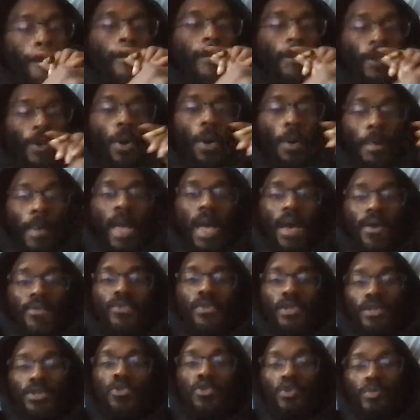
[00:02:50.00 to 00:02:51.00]
So I'm
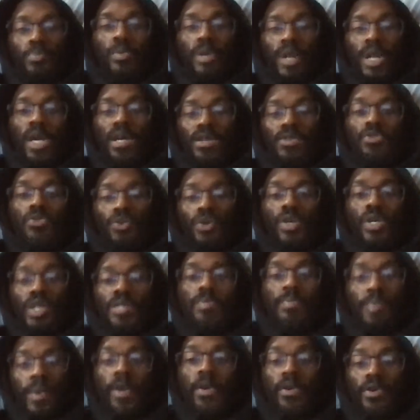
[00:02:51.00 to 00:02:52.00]
having a supernatural
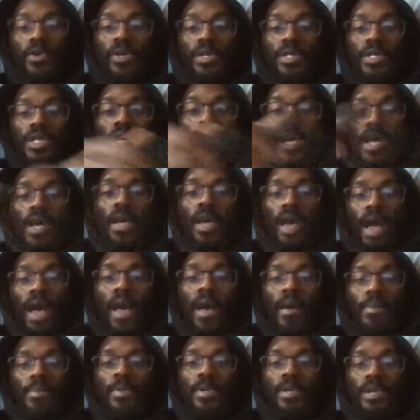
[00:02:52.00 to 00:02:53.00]
experience
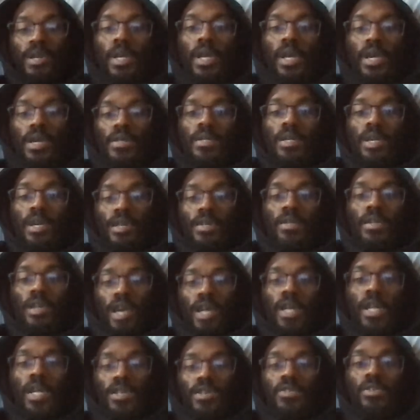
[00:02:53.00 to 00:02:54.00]
happen,
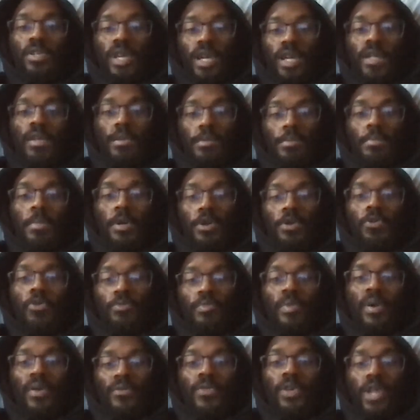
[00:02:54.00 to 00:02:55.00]
and they get in the middle of
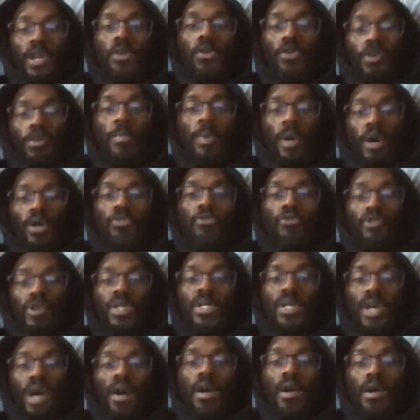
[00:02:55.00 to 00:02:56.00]
my video about 3
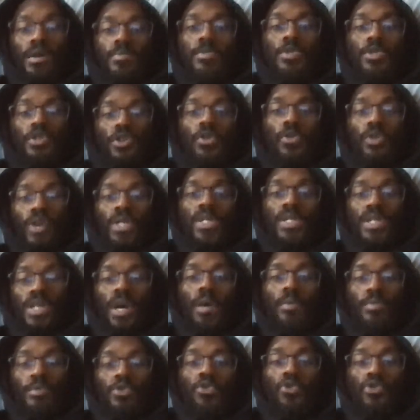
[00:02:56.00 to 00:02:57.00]
times. They
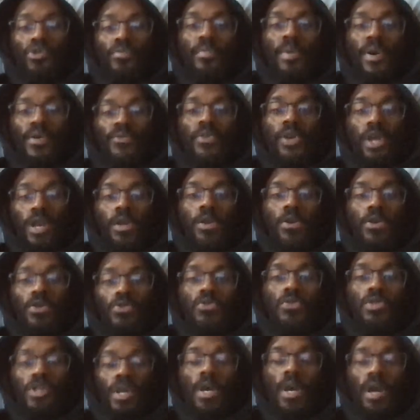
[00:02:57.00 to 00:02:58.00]
stopped 2 of my
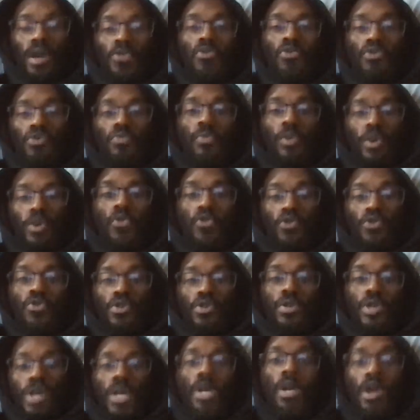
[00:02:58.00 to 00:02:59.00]
videos, so I couldn't
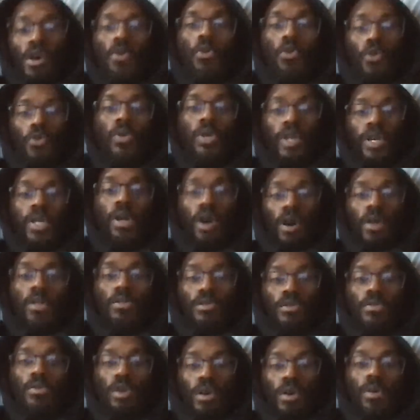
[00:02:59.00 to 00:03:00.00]
record on the
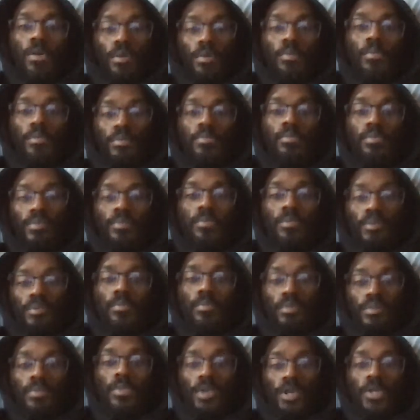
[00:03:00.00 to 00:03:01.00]
other,
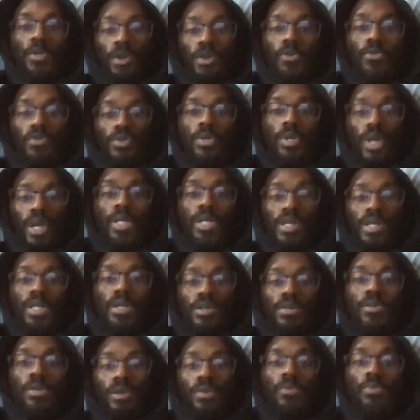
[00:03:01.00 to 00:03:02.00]
to
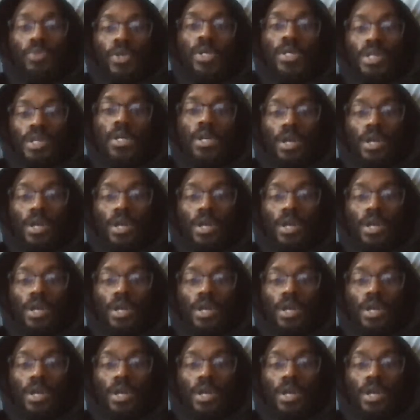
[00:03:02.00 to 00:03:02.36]
continue the rest